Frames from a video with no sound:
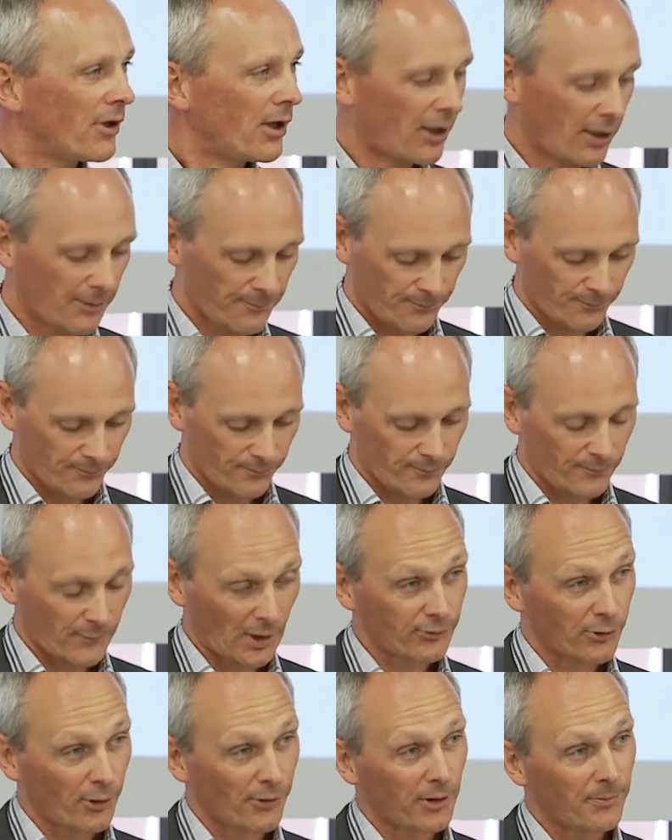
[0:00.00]
Um,
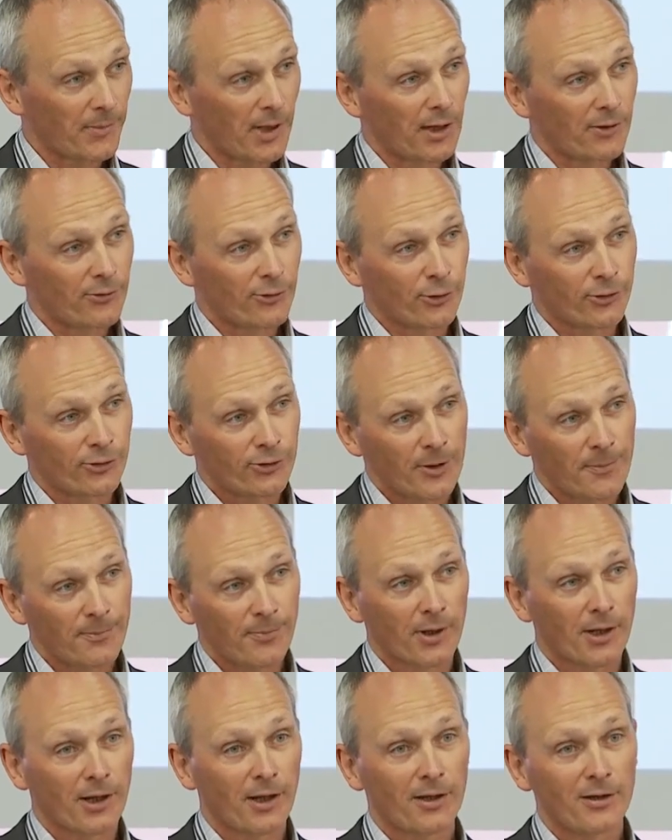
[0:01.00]
and so that means you
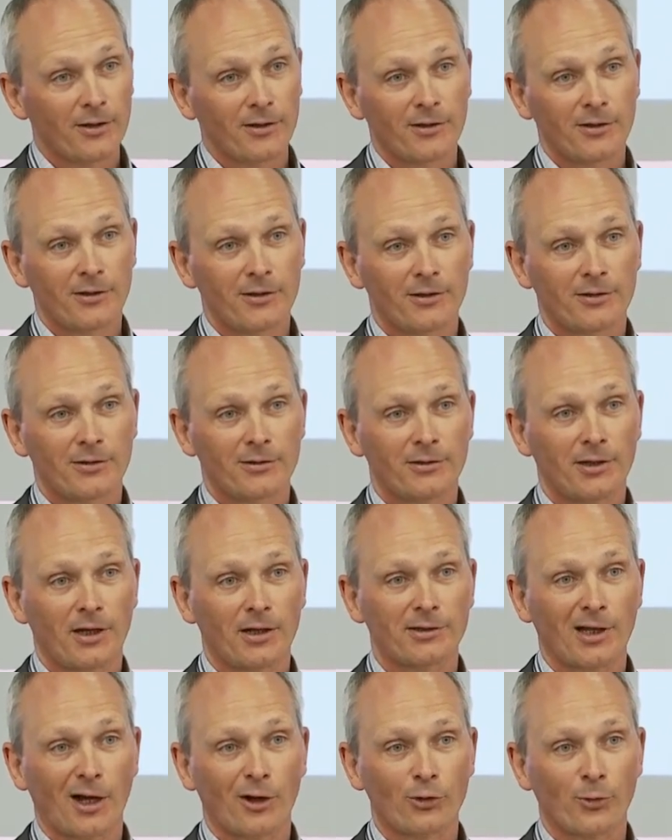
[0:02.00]
simply
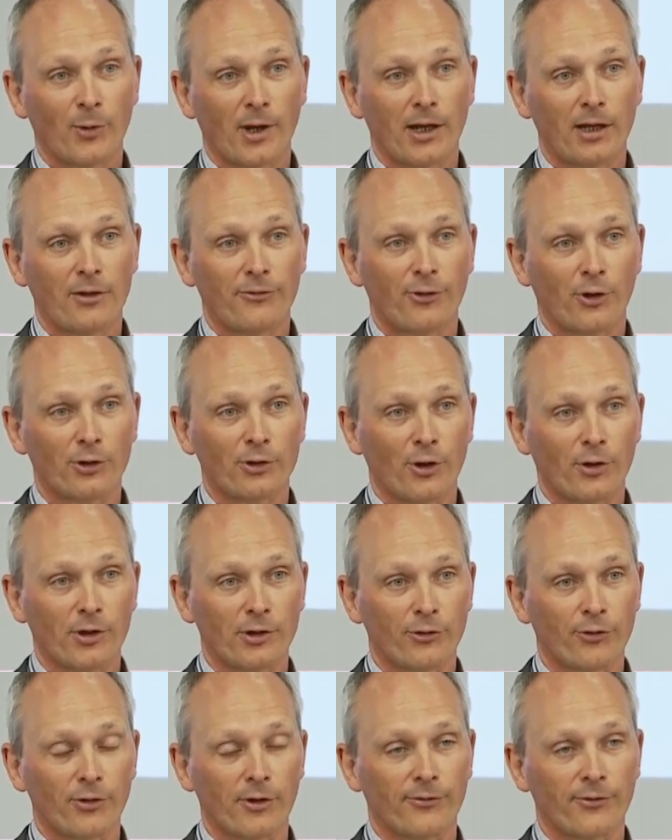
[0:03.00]
uh, don't wait for
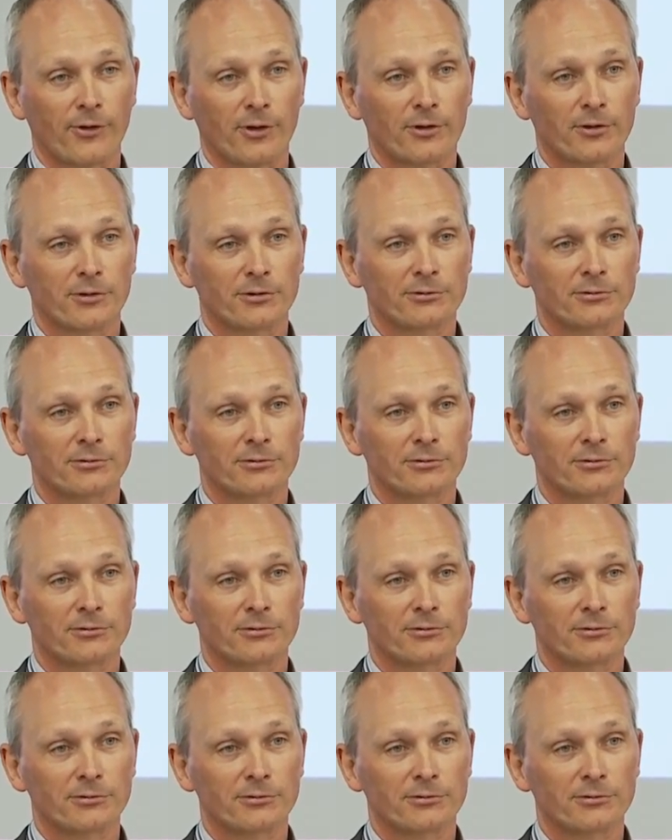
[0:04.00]
ongoing traffic.